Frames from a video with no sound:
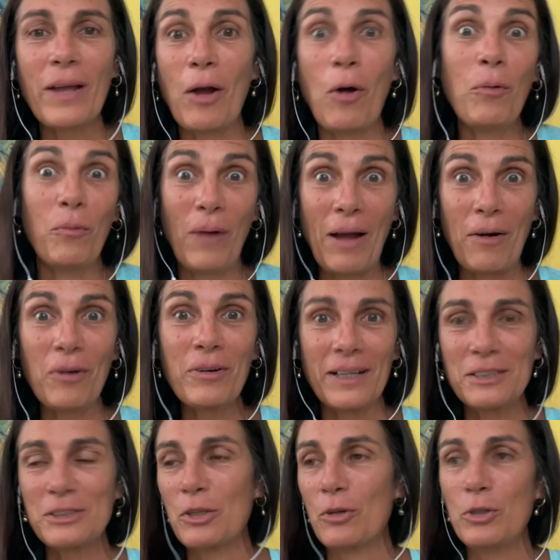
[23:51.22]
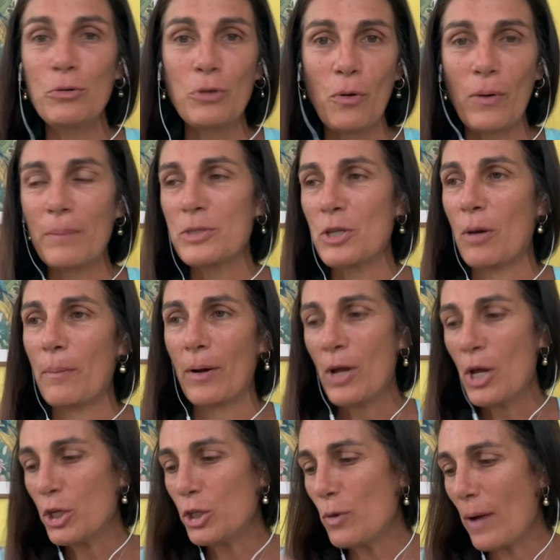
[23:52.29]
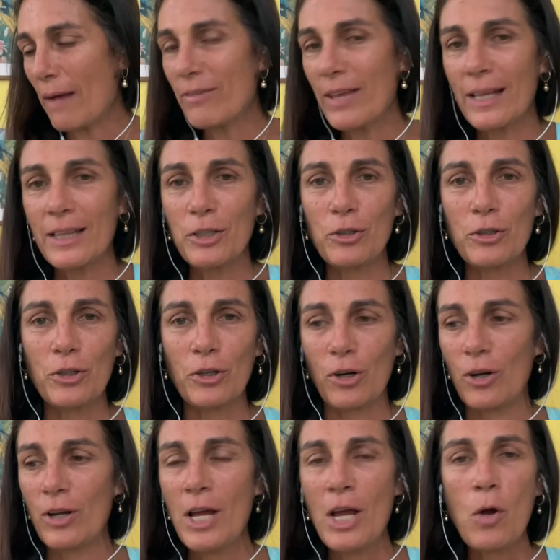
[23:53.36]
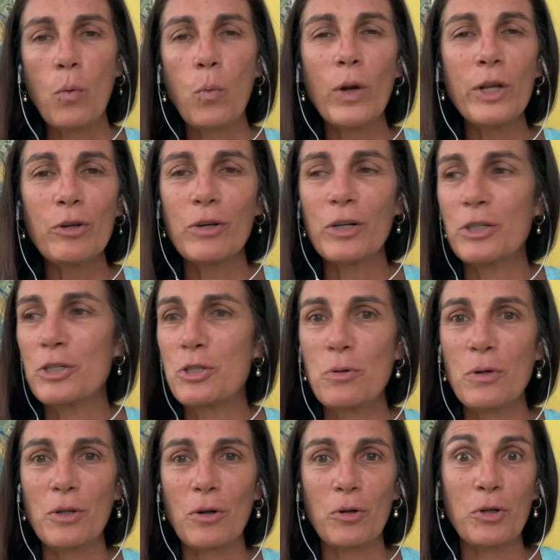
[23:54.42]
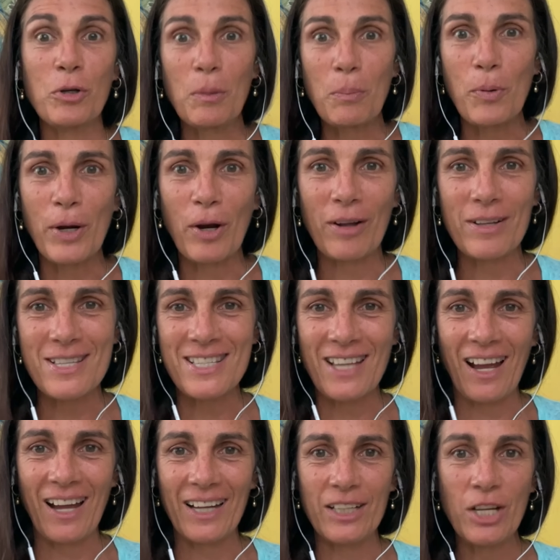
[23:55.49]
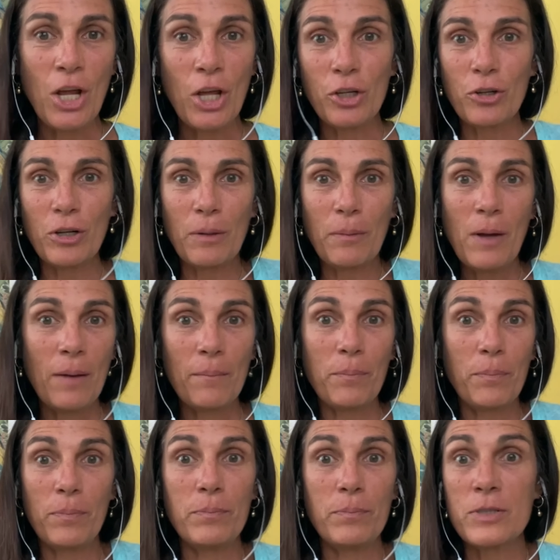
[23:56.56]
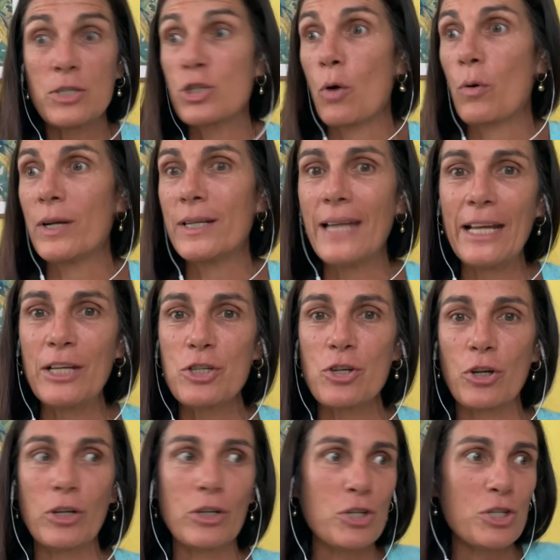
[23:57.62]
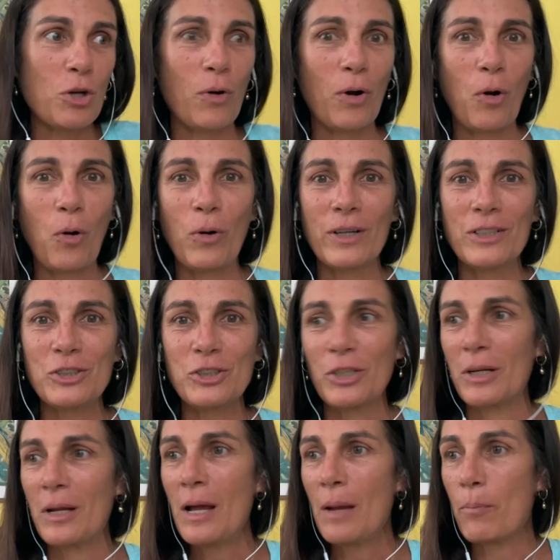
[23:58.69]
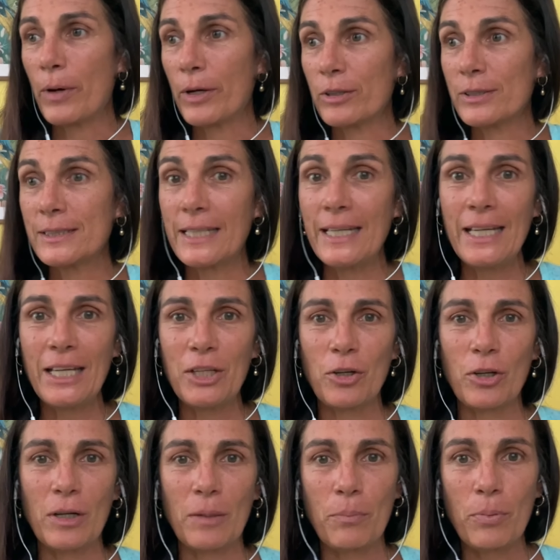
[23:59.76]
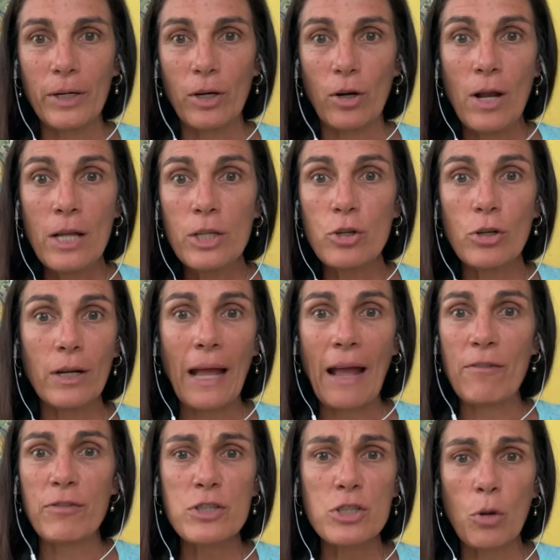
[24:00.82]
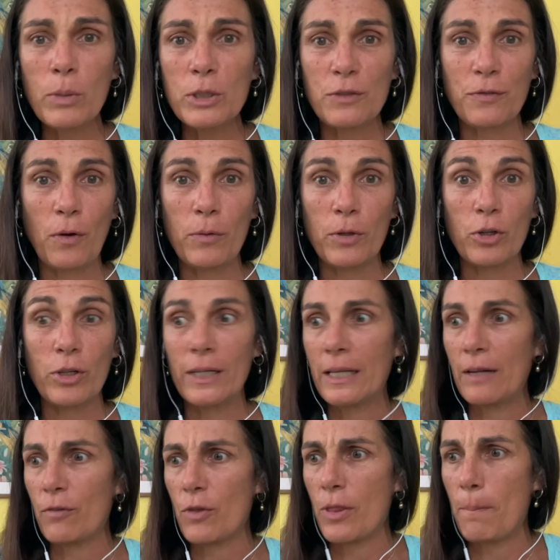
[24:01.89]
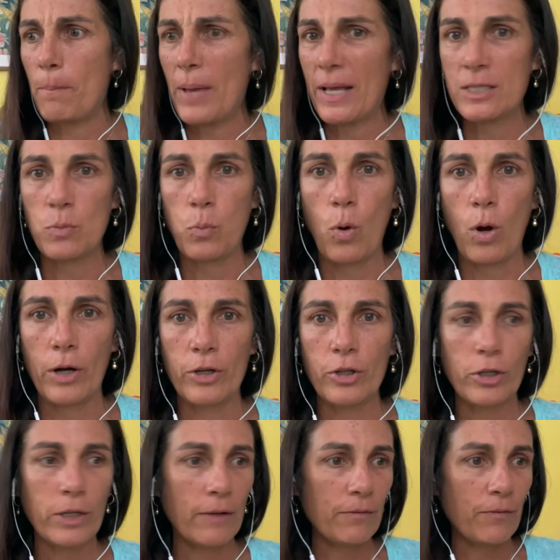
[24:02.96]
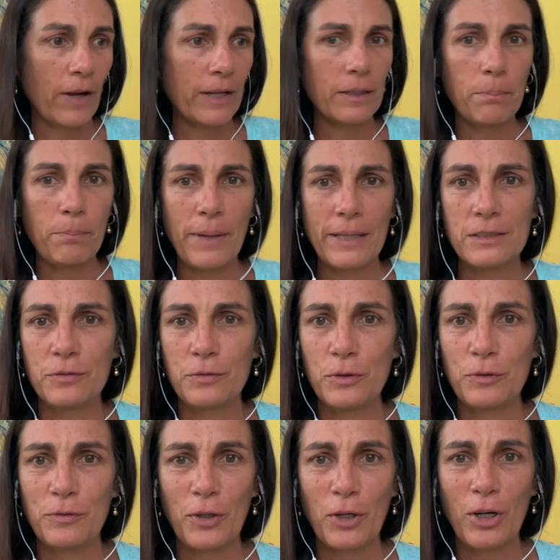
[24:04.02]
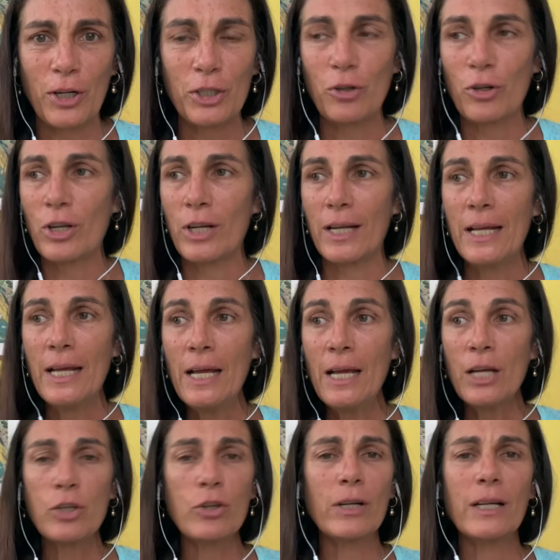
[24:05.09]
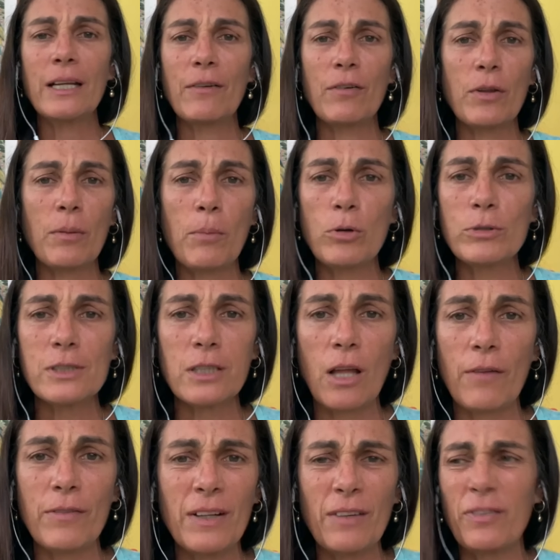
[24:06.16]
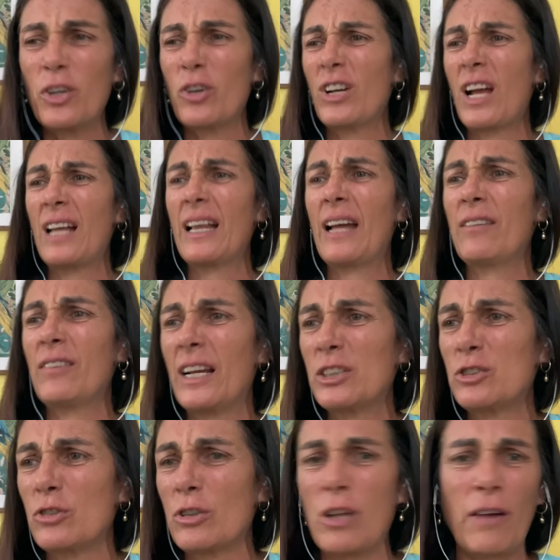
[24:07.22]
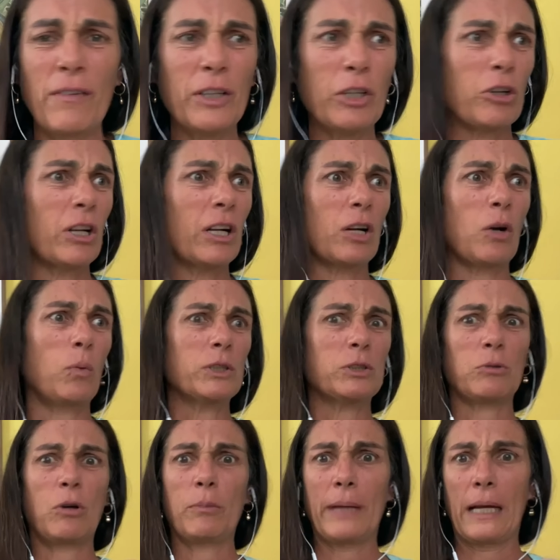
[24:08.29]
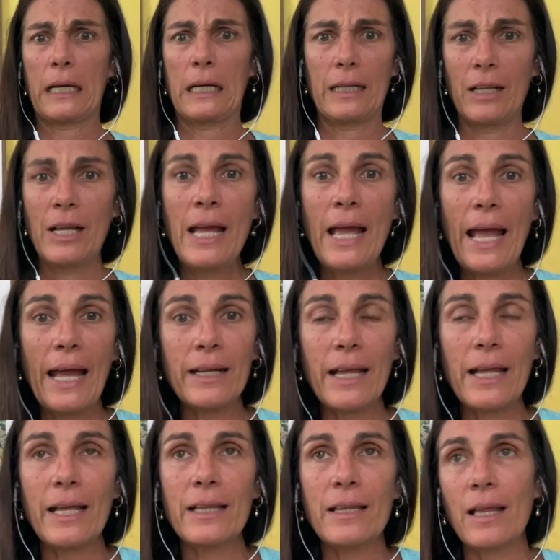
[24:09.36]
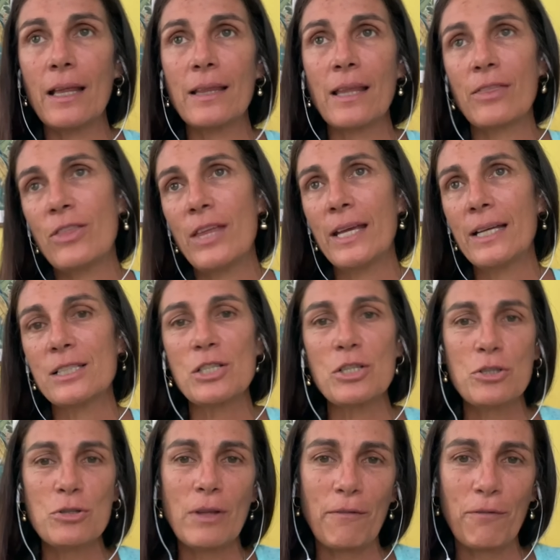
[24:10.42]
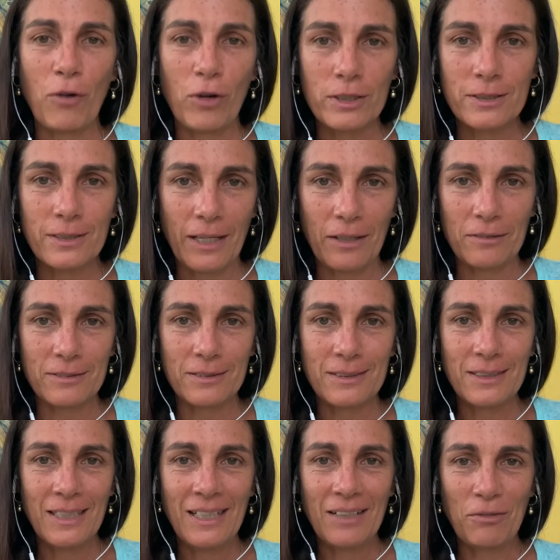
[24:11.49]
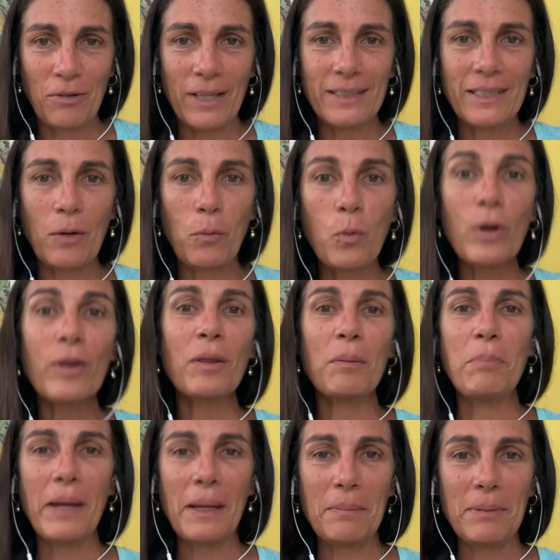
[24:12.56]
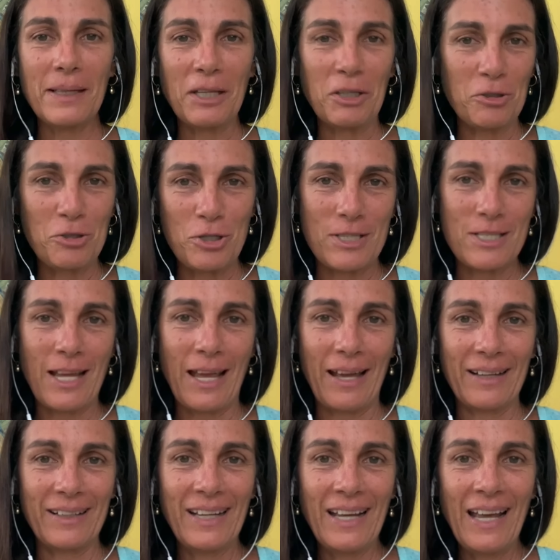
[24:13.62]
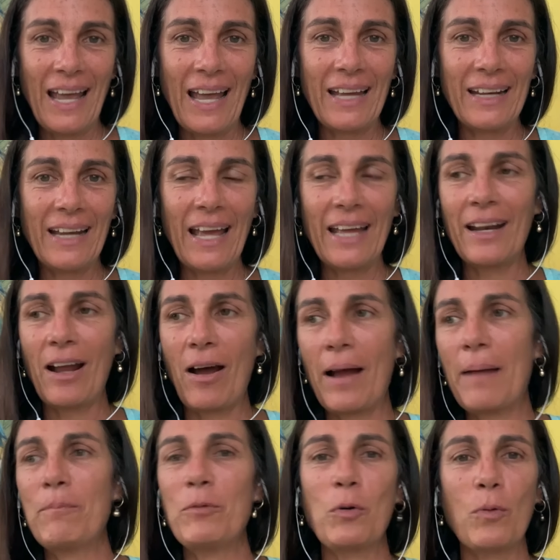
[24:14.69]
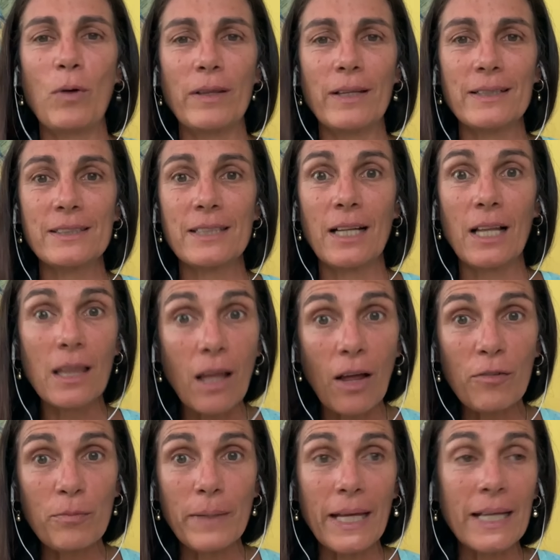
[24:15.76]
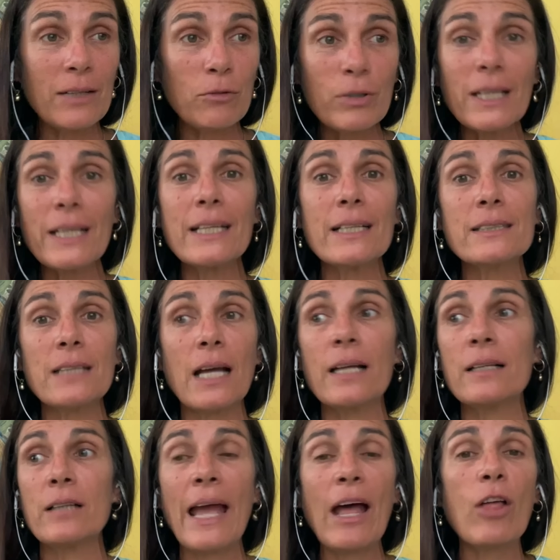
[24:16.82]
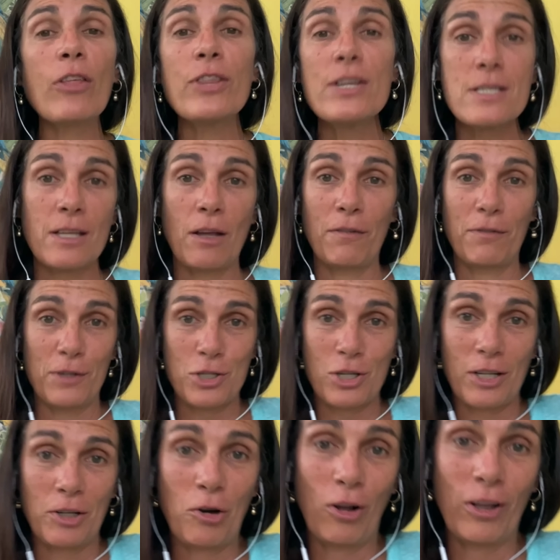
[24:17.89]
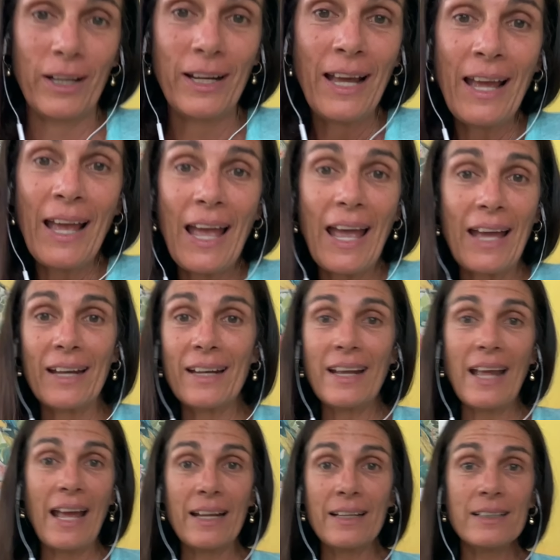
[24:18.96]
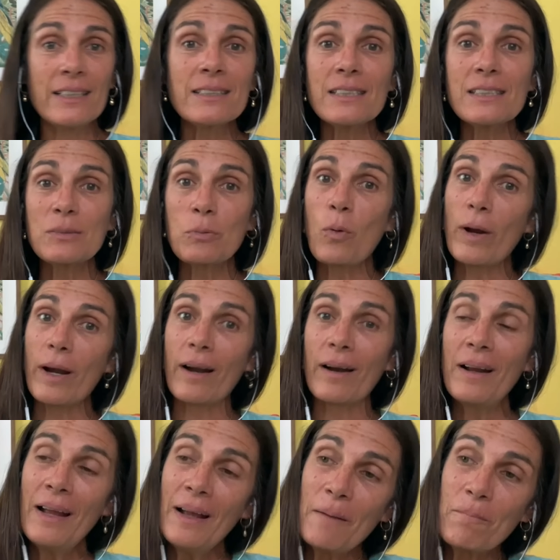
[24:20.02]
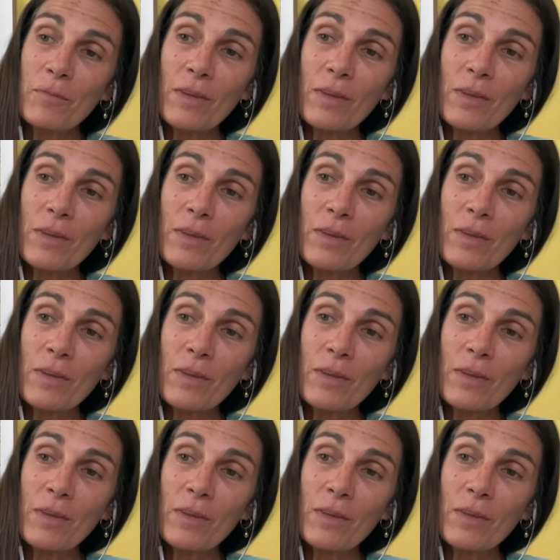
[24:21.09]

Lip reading: Okay. Oh, wow. Okay. So you know what I'm talking about. You have that little girl. What are you going to do with her? Are you going to bring her outside? You're going to show her nature. You're going to show her a horse. You're going to bring her skiing. You're bring her, you're going to have so much fun with her. You're going to give her the best water. You're going to find the best food for her. And you're going to give her the most love. And if you're not extra loving, you're going to go, what's wrong with me? I got to go. And the thing is to do that for ourselves, right? That we're the baby that you just had. And I'm the one that's going to love me. It really is a healthy selfish, I call it. And this is where